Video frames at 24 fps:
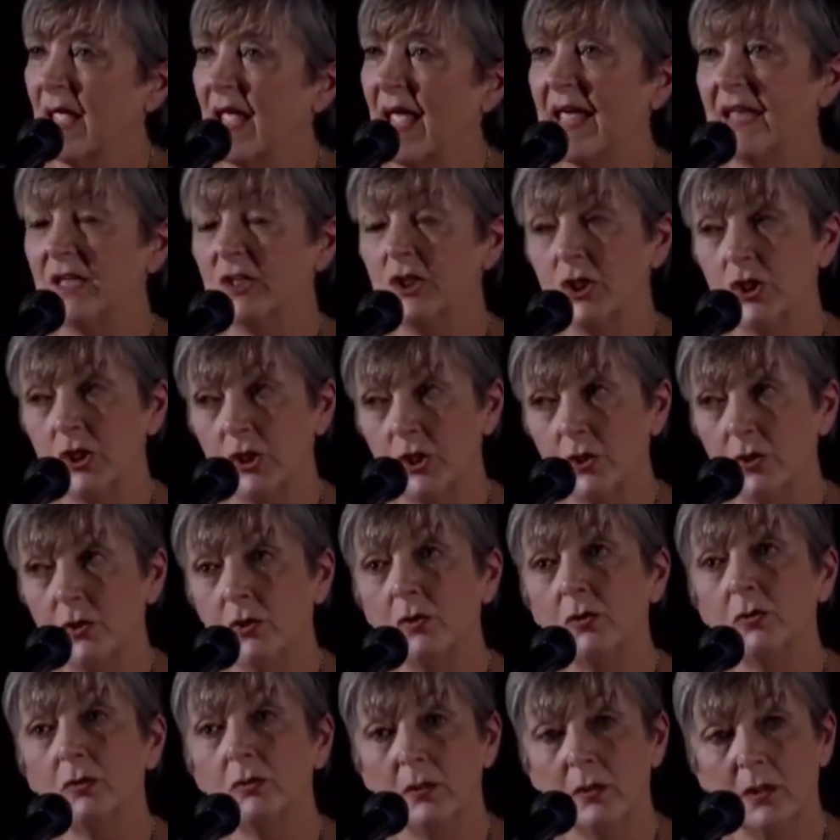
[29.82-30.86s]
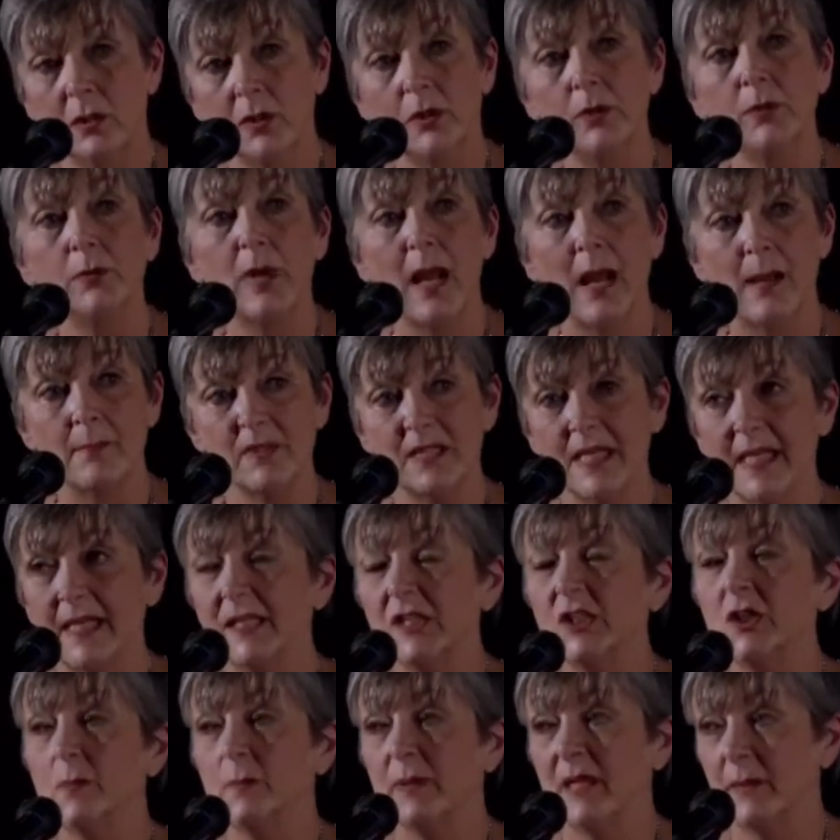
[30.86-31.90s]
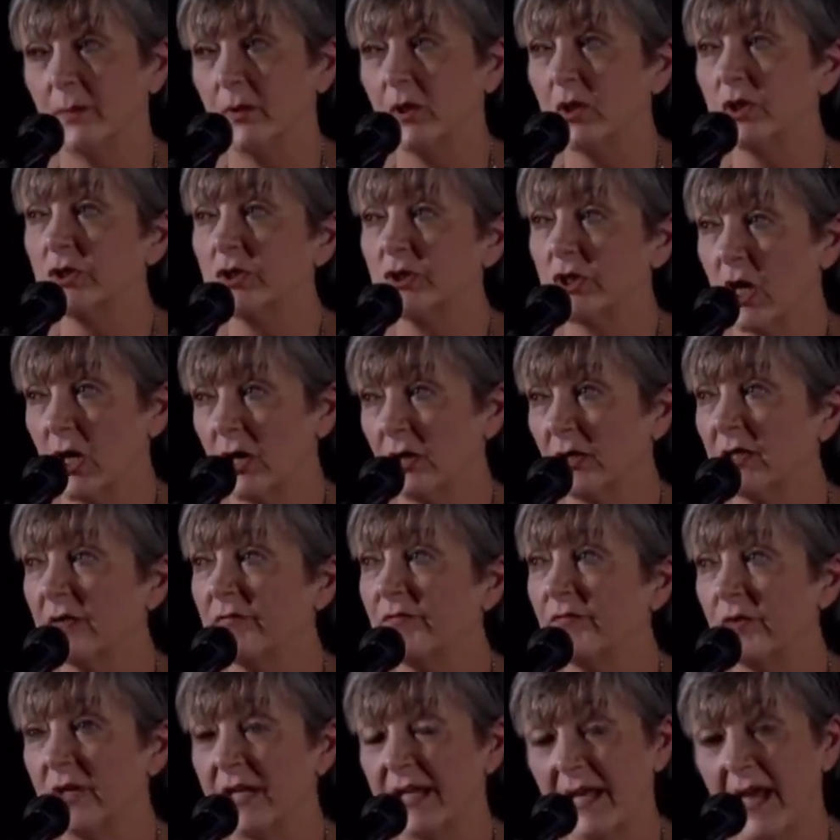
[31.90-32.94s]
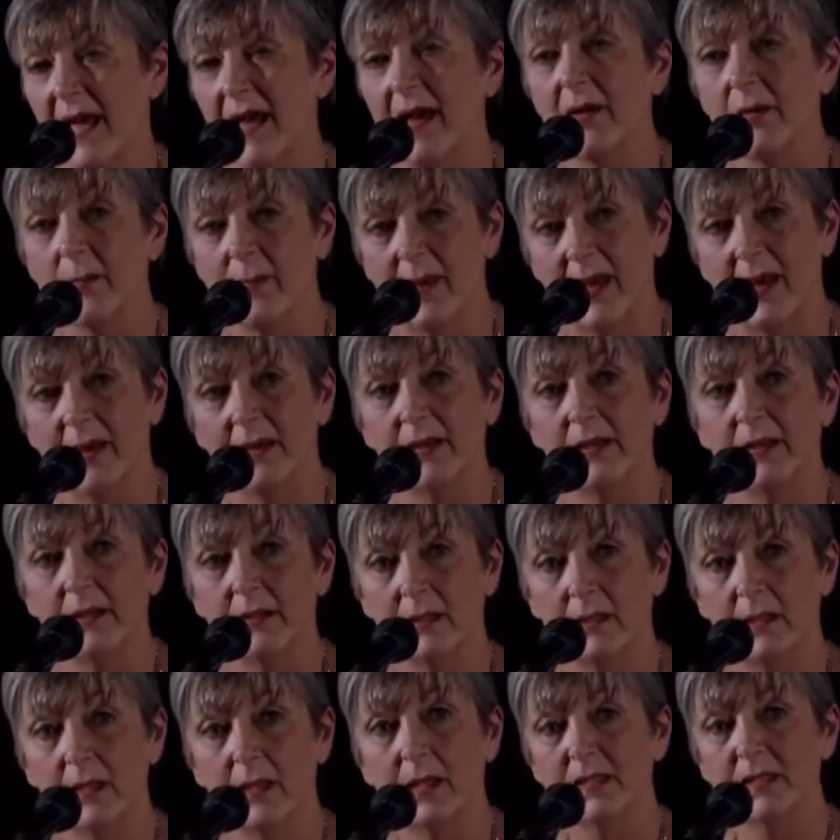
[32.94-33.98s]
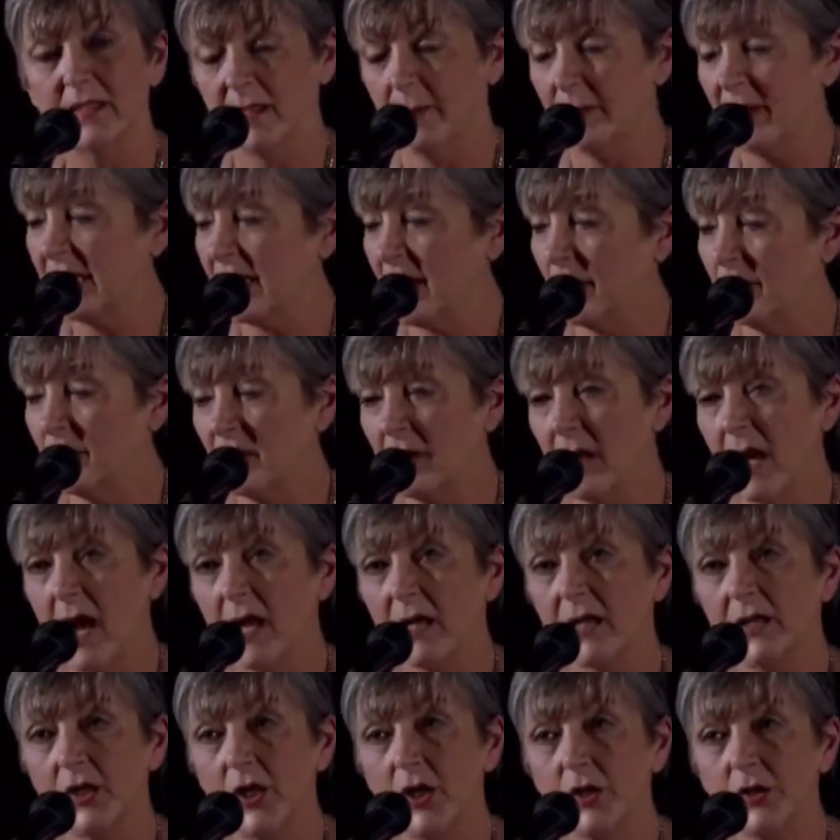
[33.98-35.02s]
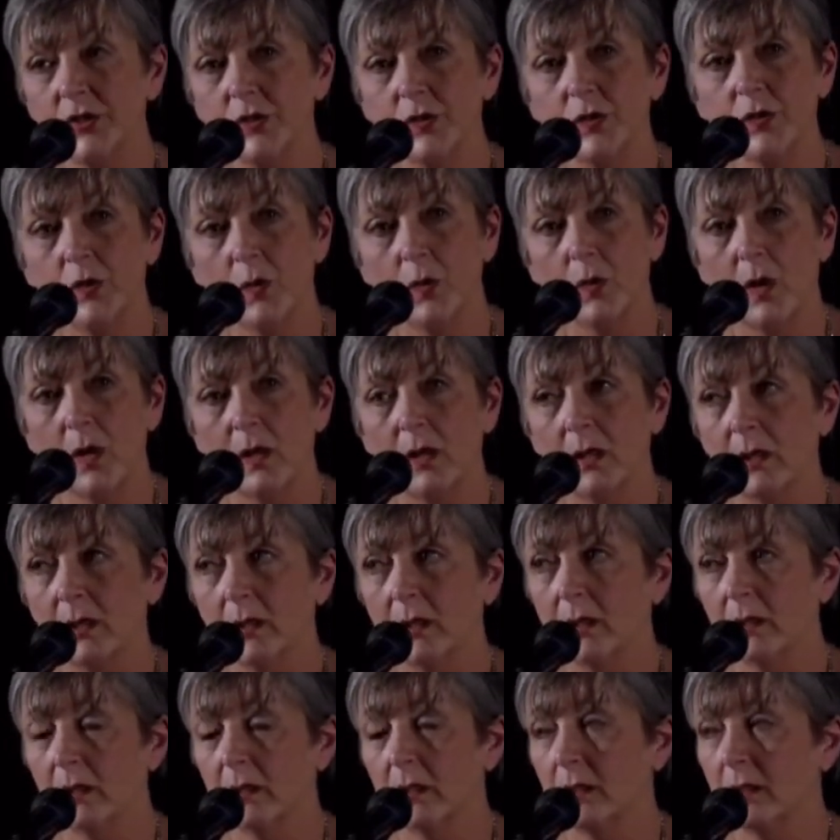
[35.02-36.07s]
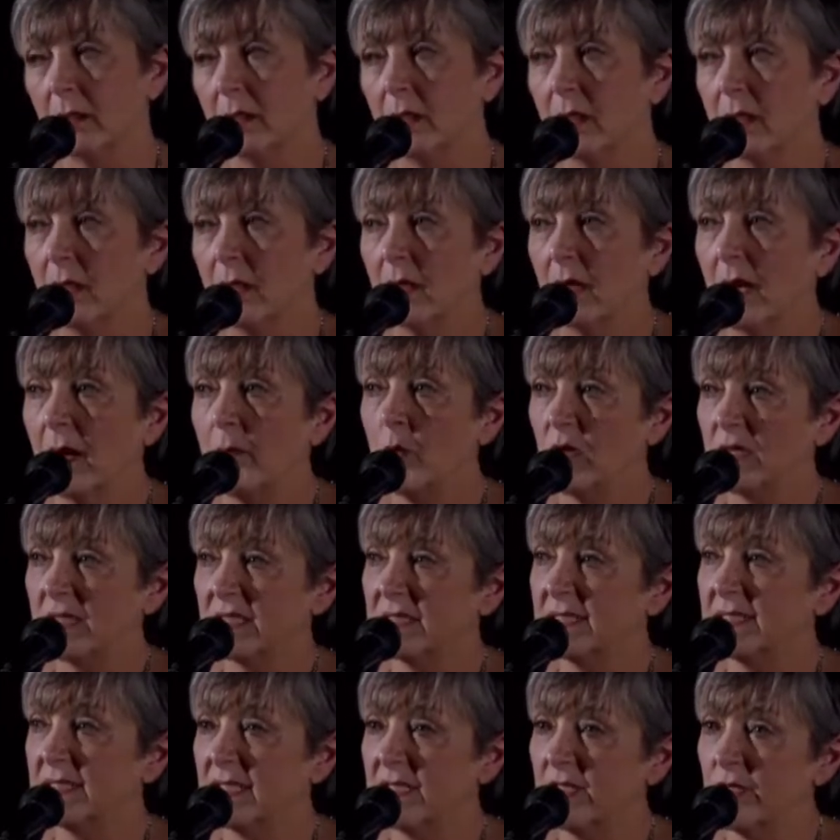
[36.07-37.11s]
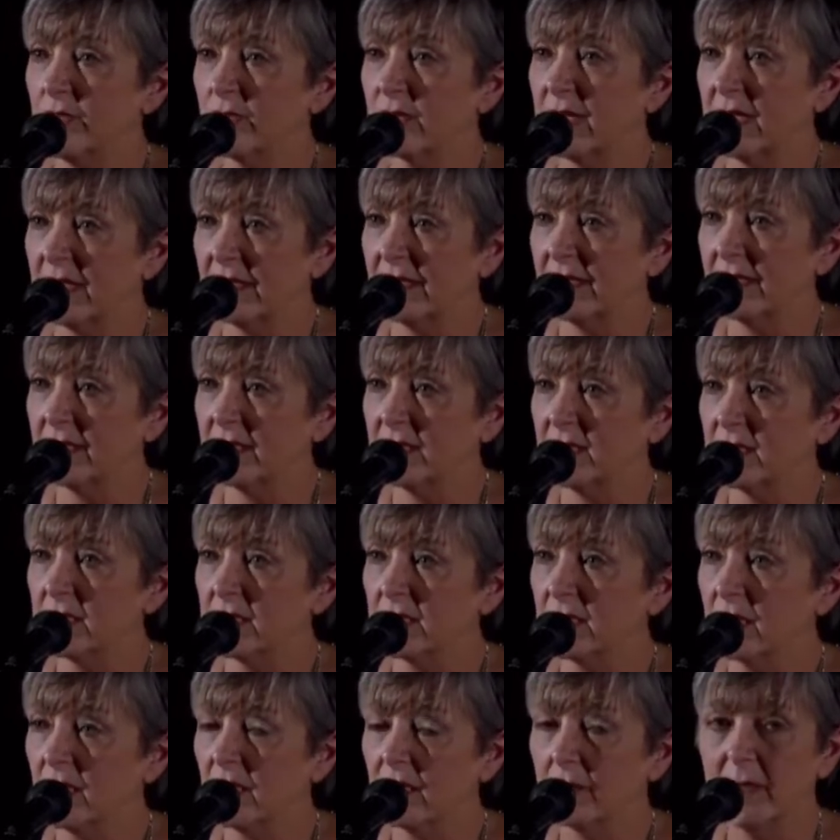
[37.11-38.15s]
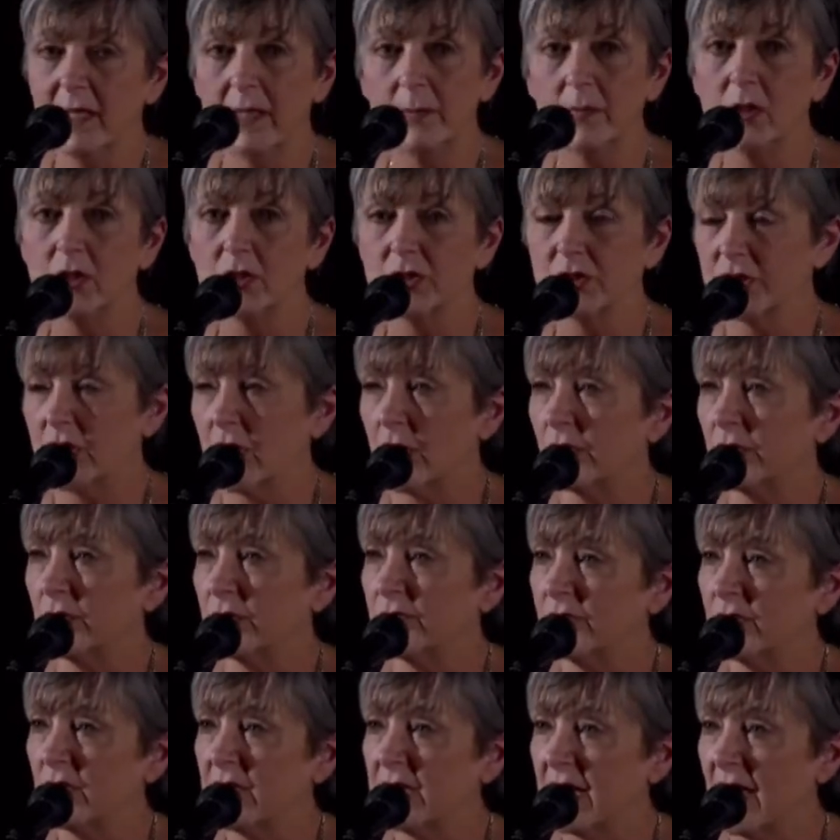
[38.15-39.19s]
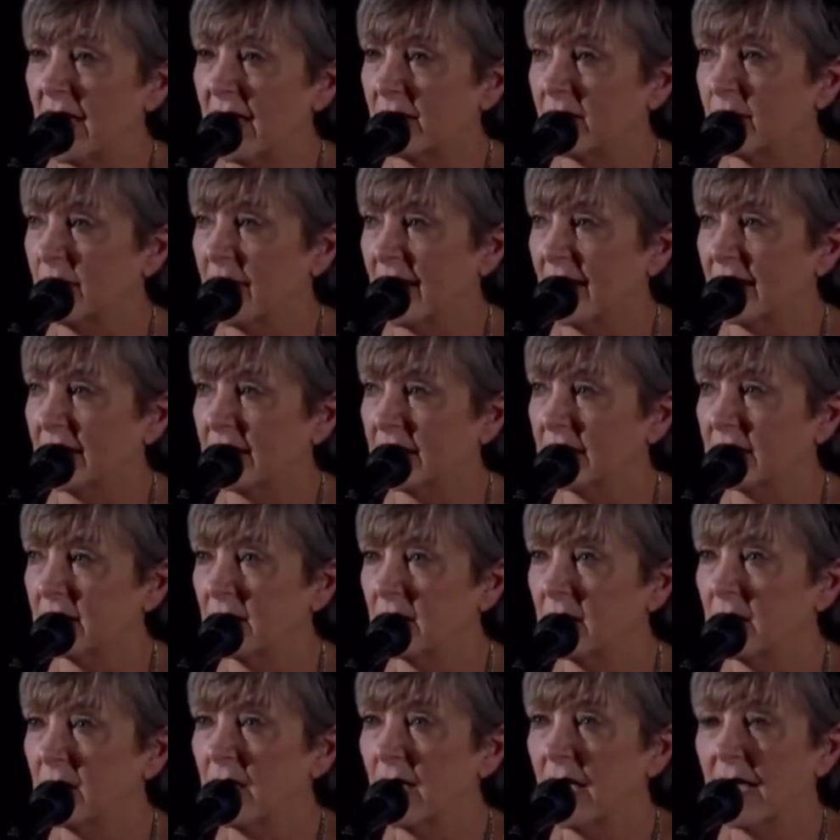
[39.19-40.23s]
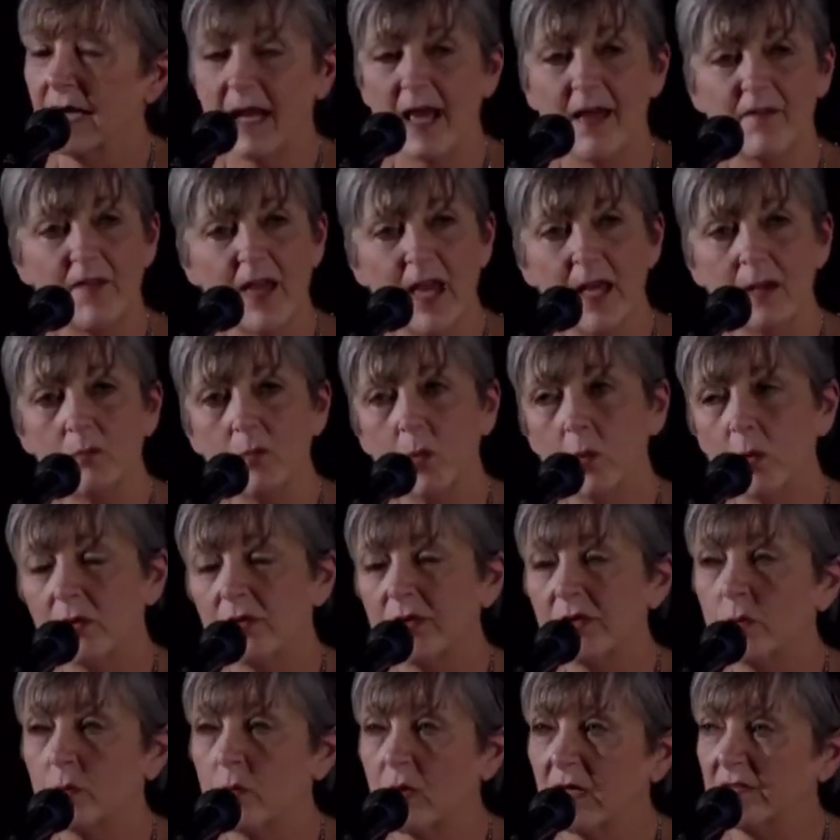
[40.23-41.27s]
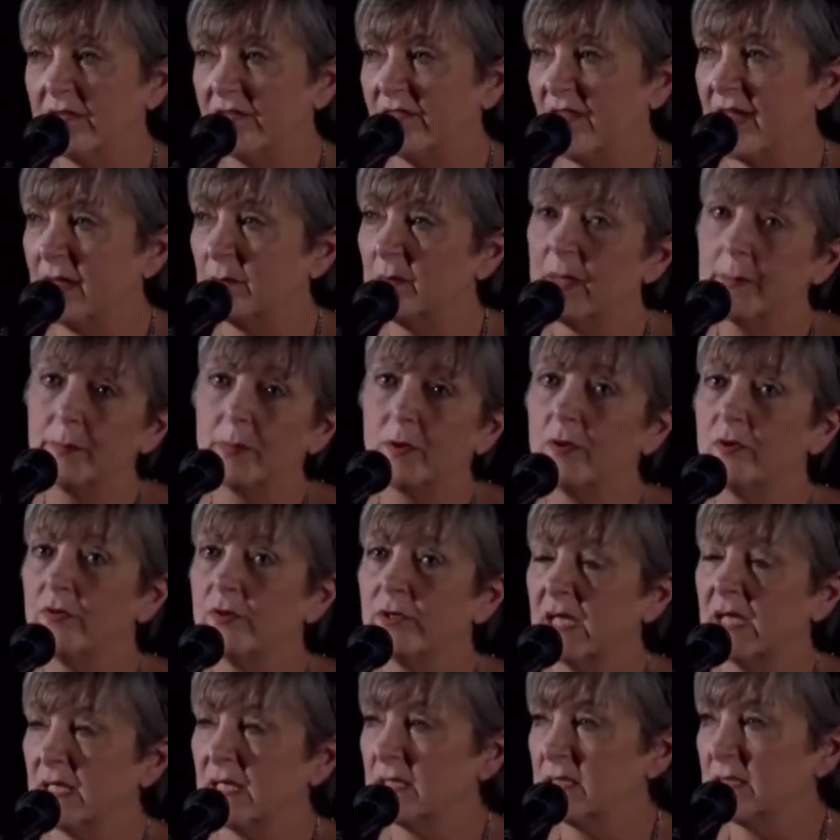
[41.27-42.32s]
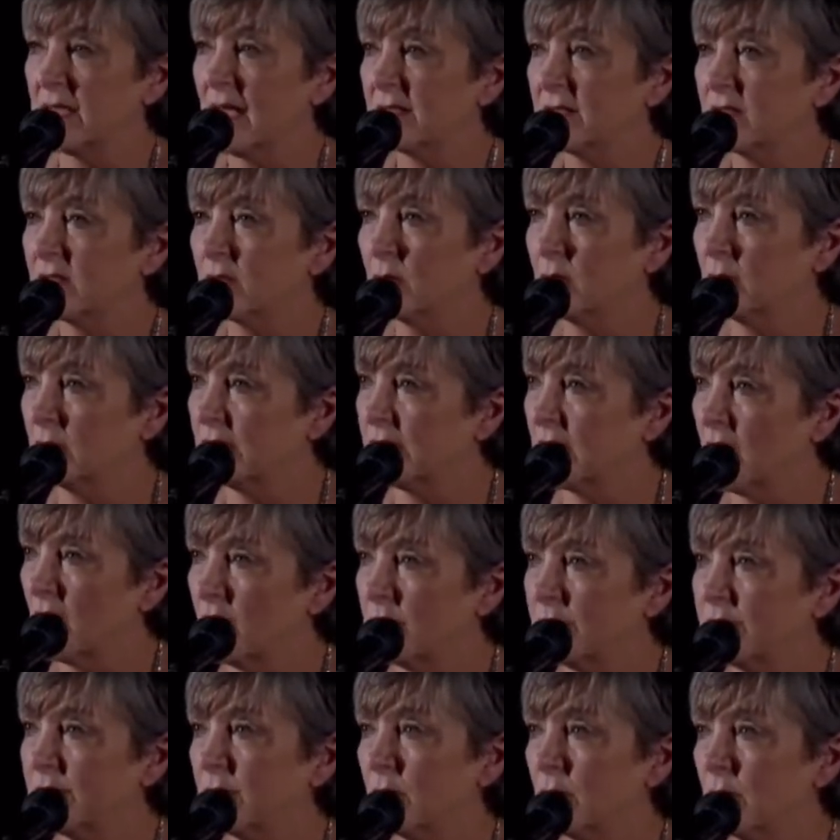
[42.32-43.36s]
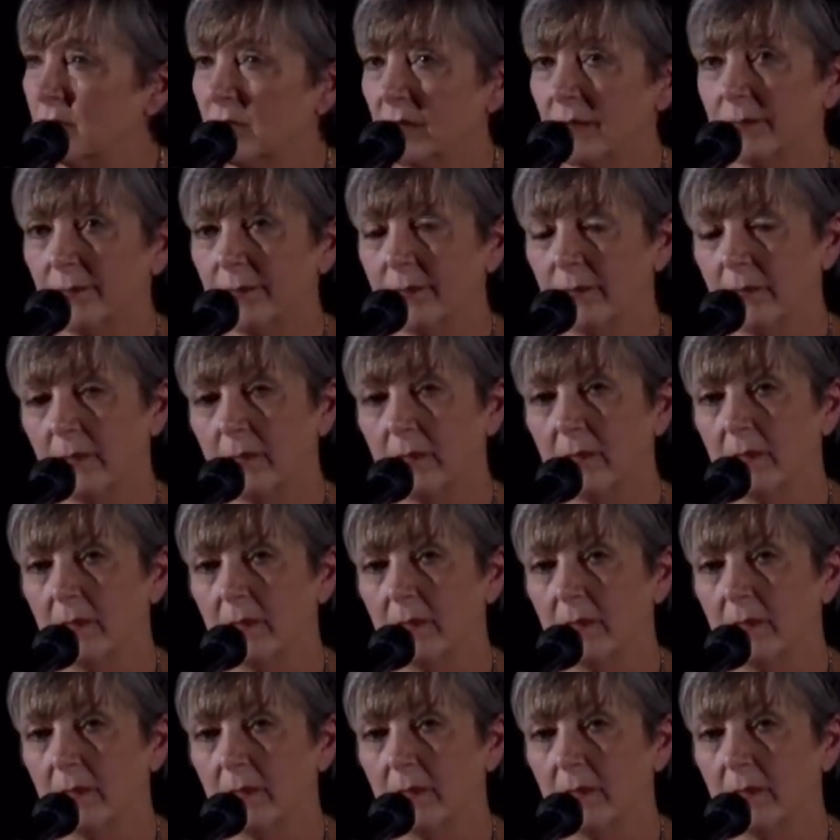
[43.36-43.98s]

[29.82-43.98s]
And you, who I'm telling you, people are starting to freak out about it. Somebody come knocking on your door and want to see your kids. People are starting to freak out about it. And I've had more than one family pull their kids out of school and homeschool them.